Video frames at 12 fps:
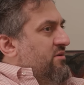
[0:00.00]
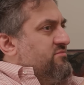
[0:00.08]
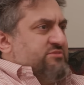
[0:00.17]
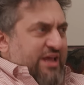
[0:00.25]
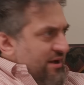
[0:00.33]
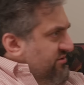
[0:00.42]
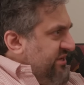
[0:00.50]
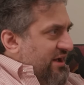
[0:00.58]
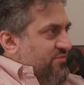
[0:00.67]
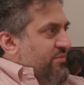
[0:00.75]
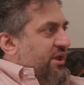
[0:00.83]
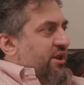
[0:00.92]

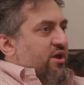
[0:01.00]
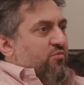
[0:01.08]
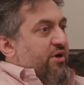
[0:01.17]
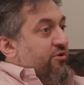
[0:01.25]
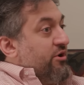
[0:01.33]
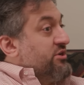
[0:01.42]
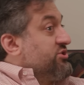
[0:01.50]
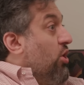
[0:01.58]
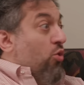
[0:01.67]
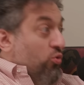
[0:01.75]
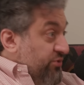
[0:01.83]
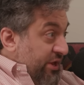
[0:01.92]
downtown media, whether it's
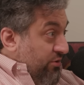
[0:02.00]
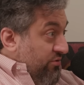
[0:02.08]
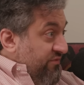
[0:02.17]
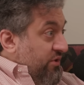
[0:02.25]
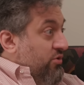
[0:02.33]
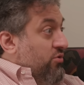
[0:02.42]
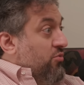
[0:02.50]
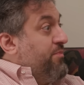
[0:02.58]
old interview,